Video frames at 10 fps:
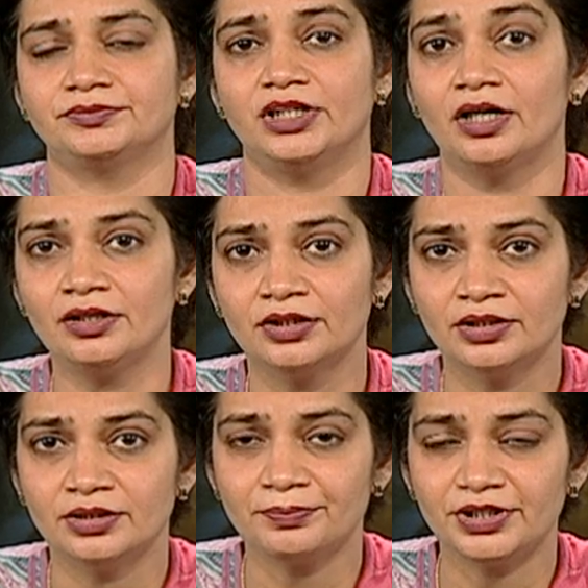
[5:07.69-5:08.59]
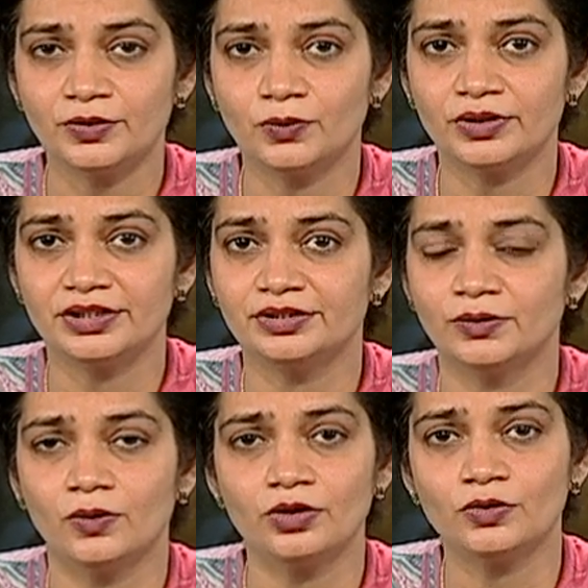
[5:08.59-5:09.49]
They are pre-coded
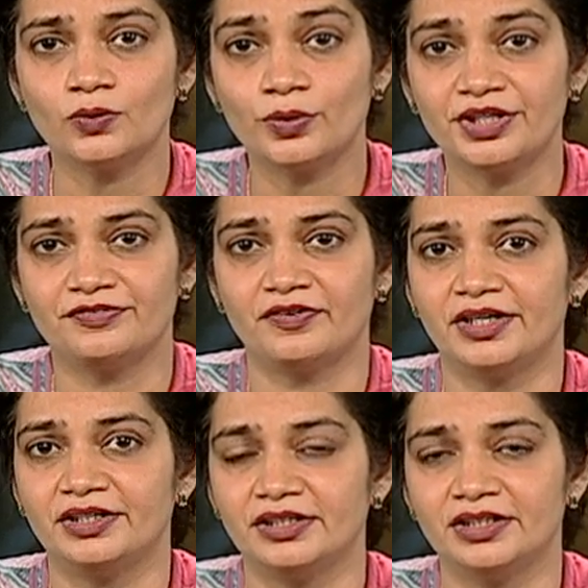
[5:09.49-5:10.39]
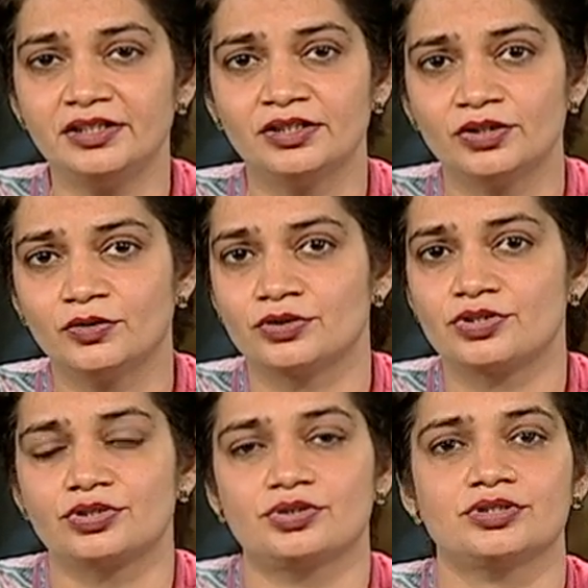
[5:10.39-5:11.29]
or codified in
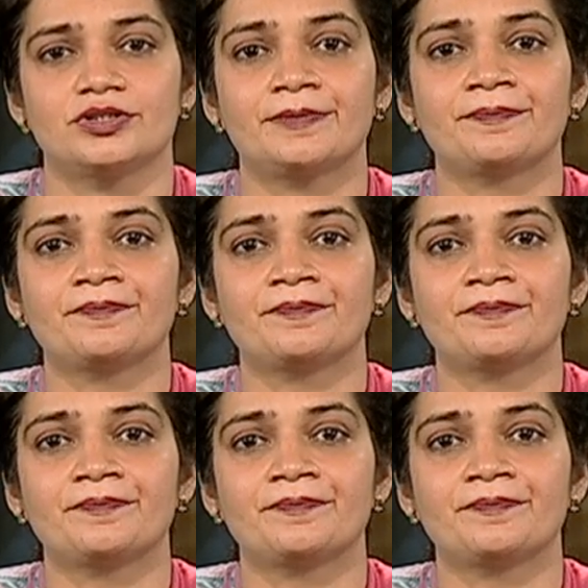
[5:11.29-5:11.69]
constitution.